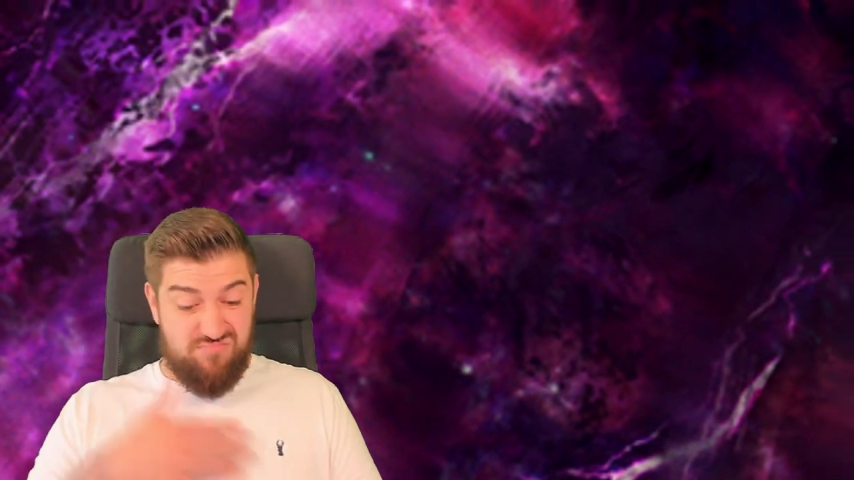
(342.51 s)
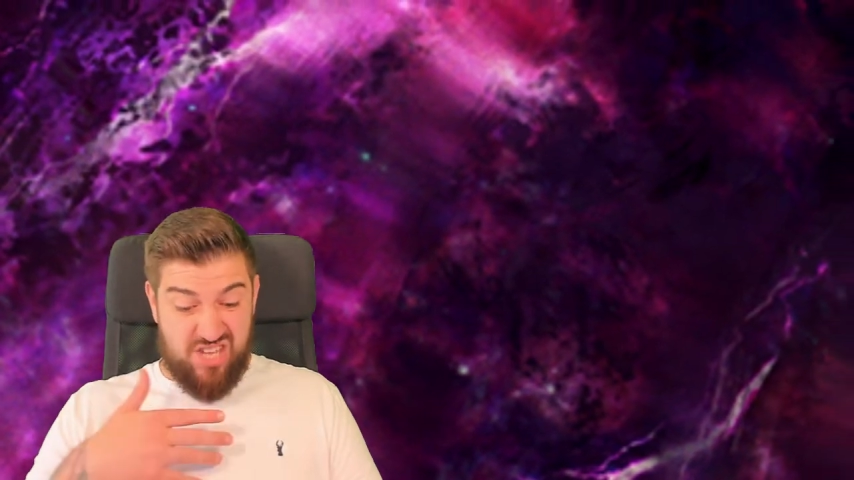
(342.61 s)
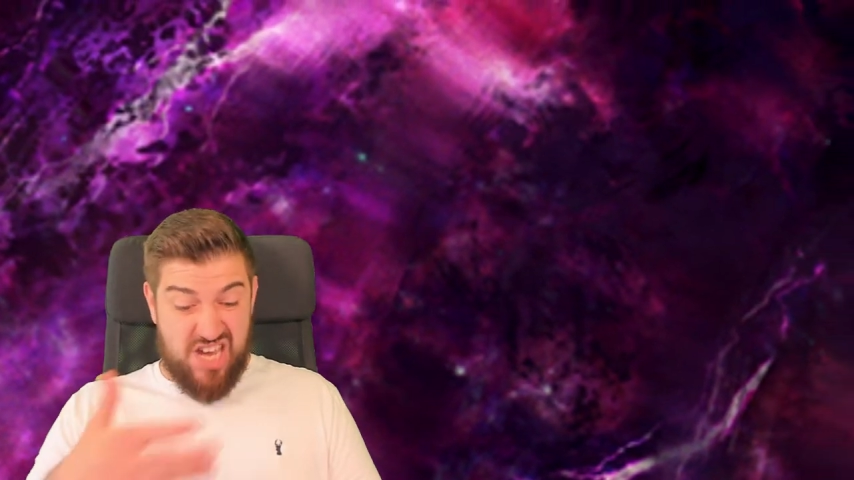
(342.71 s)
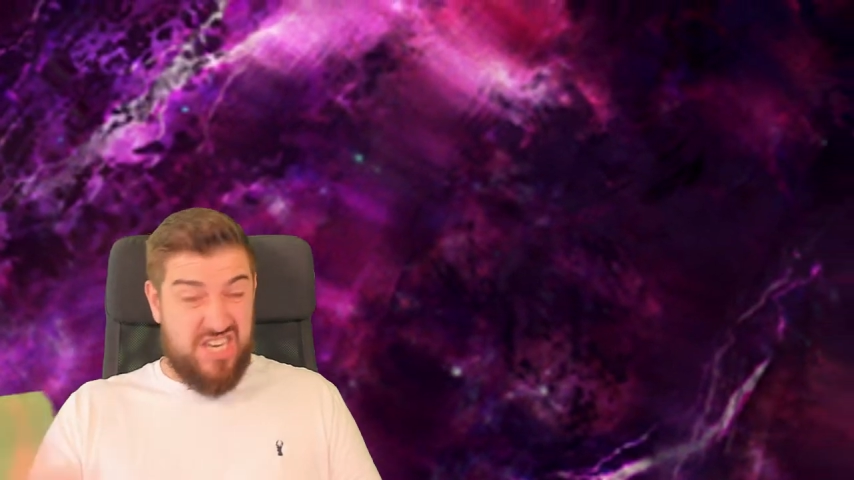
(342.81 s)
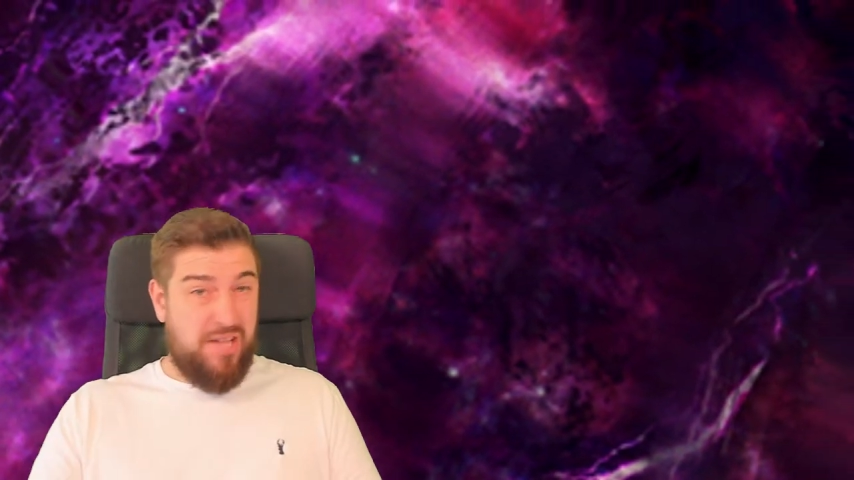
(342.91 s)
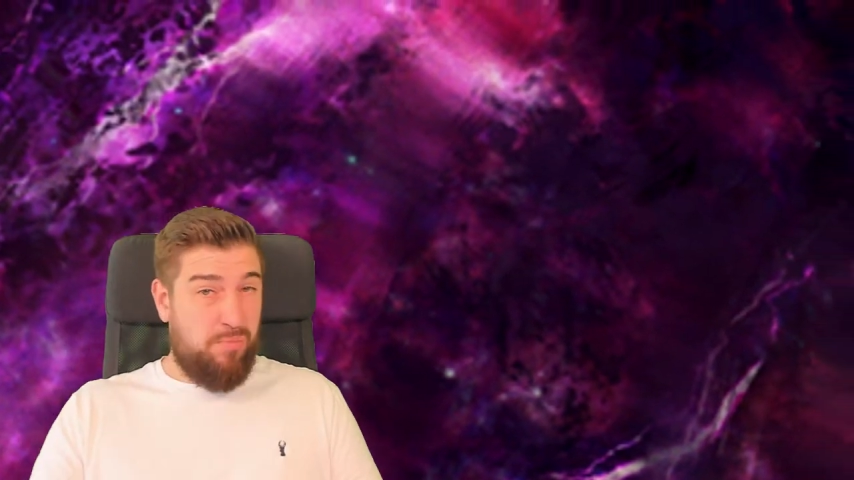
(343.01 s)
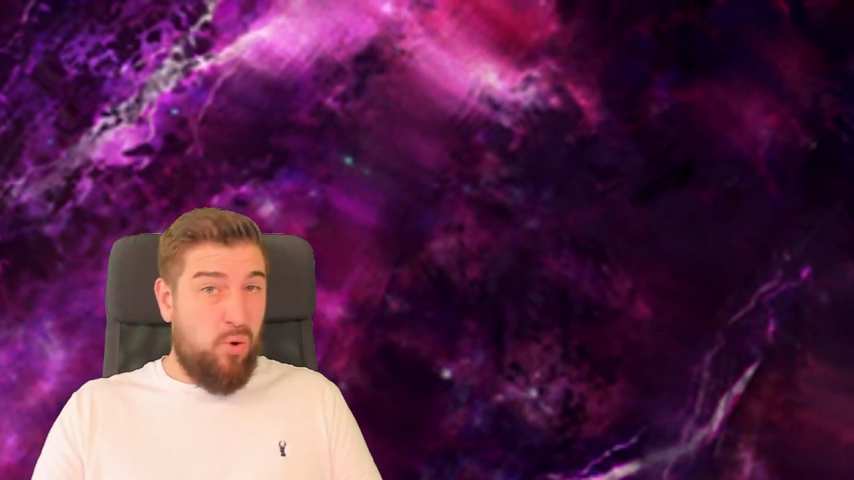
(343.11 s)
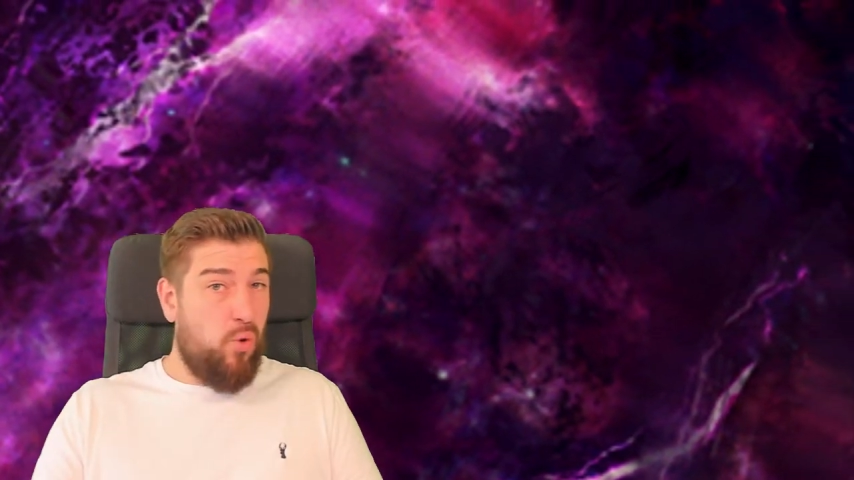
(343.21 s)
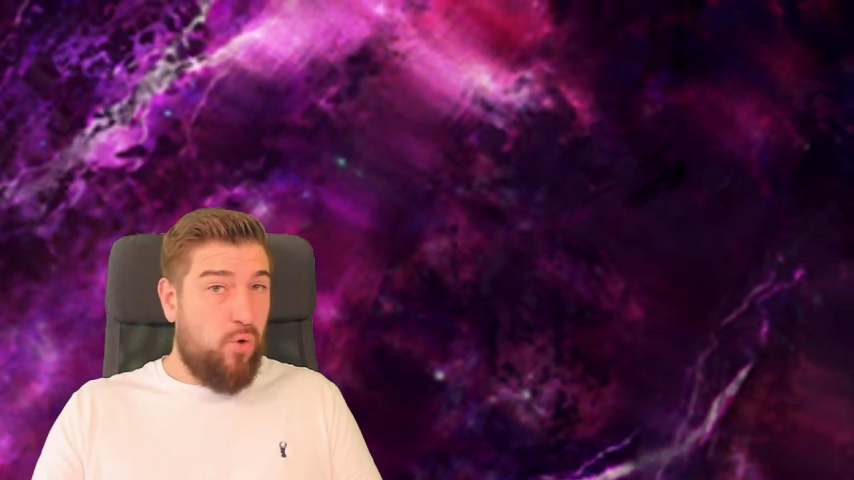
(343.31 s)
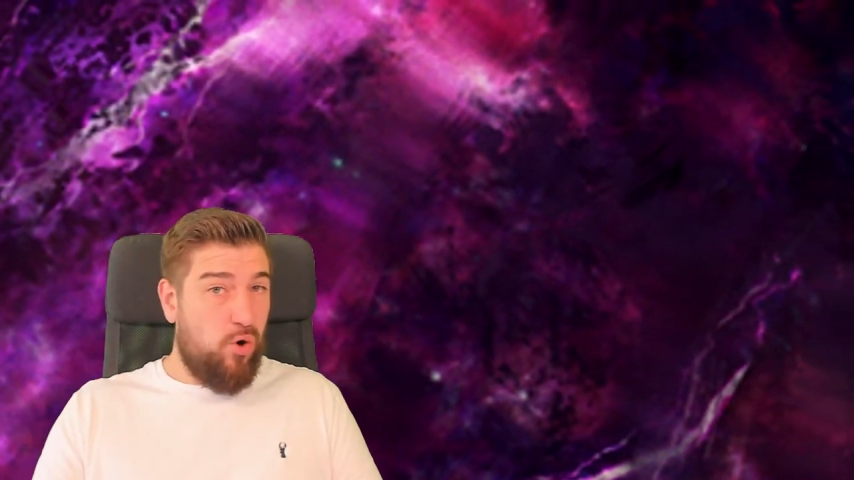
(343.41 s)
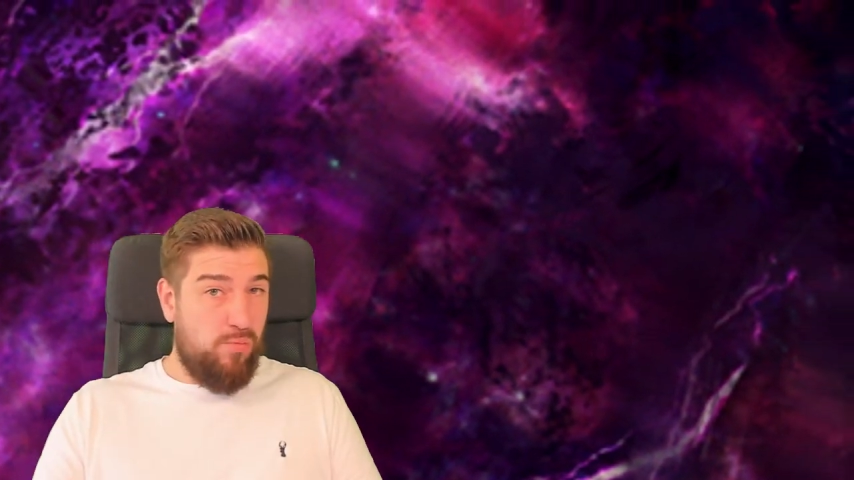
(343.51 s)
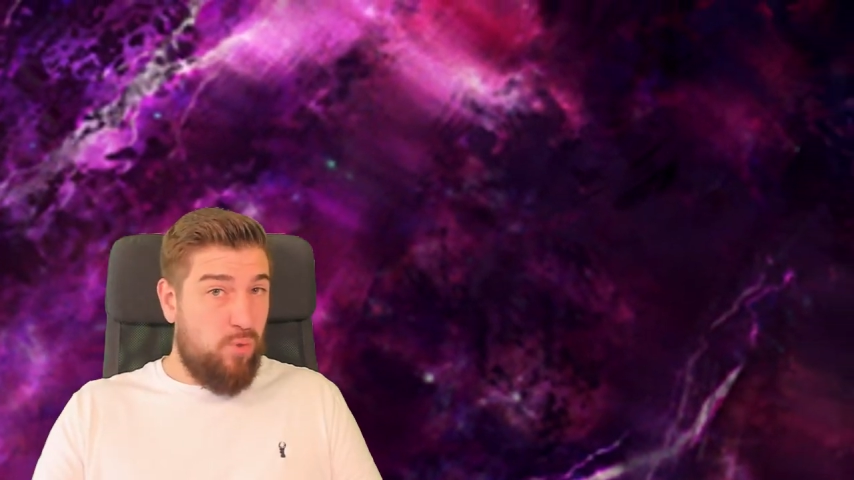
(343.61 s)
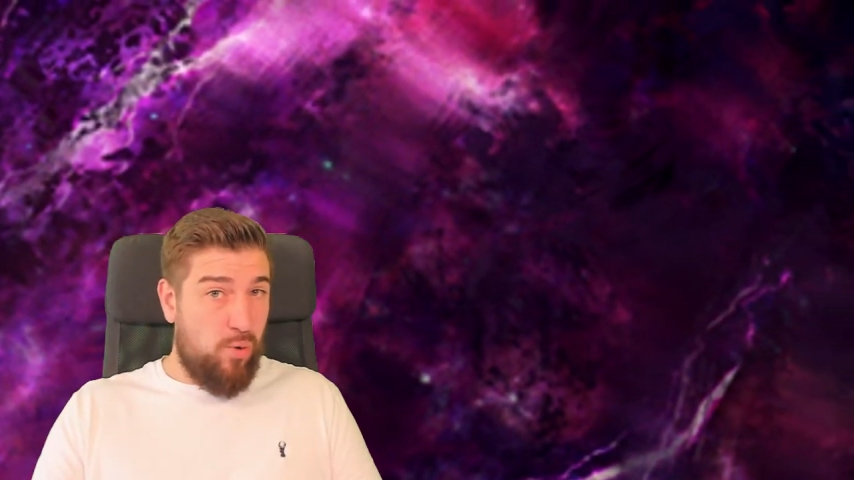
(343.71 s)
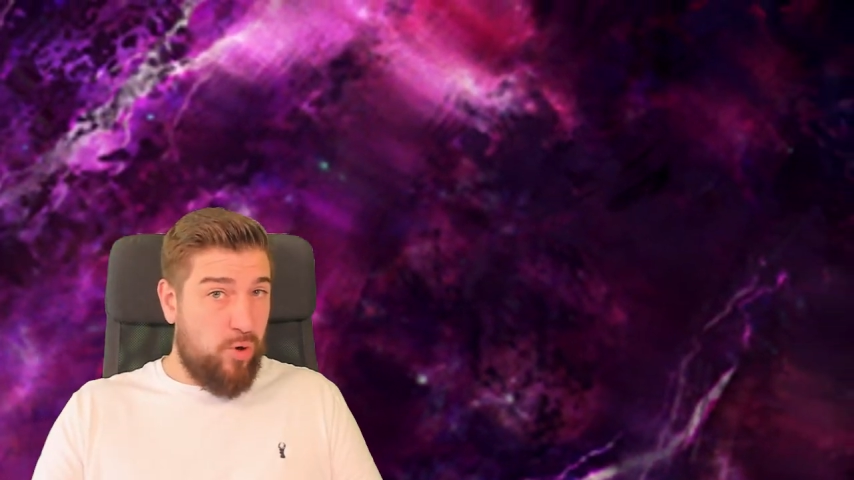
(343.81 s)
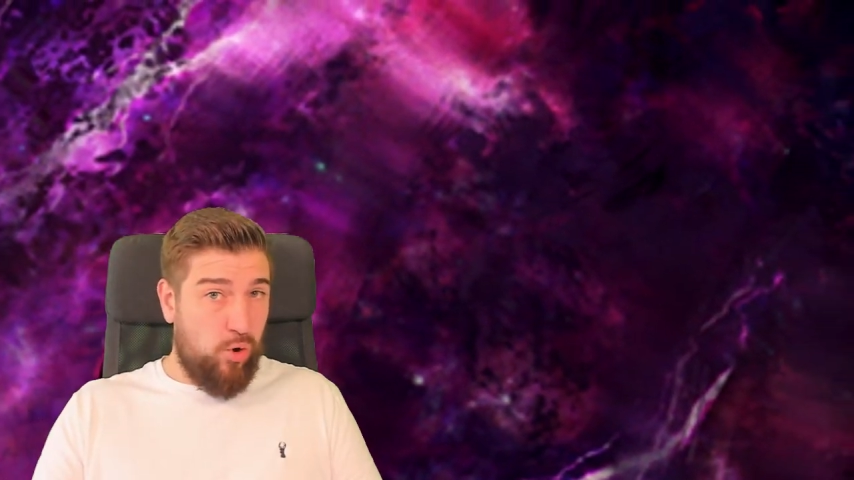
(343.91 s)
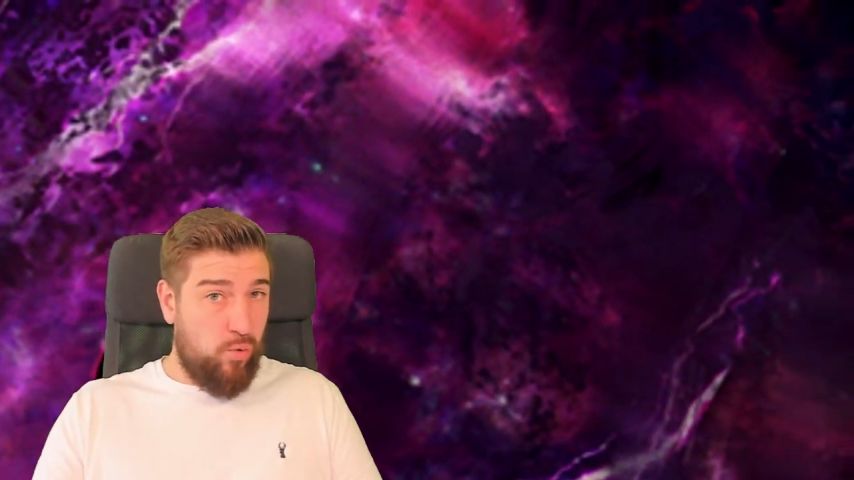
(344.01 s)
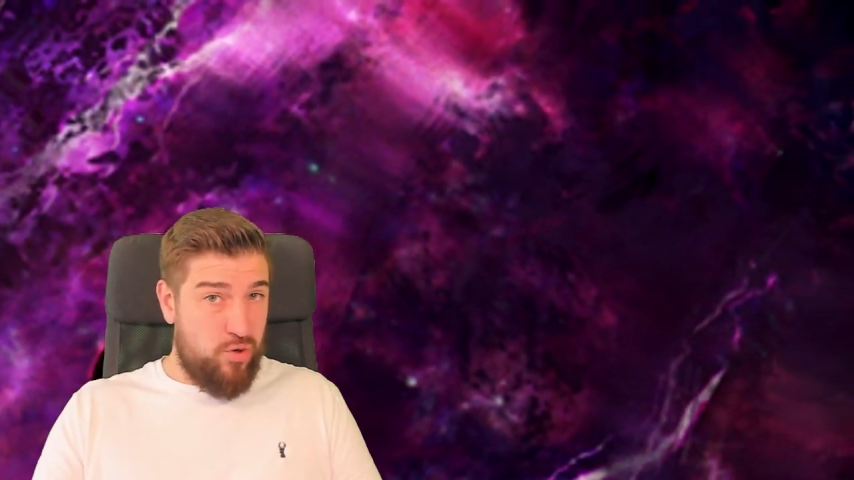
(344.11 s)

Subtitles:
can deal more mortal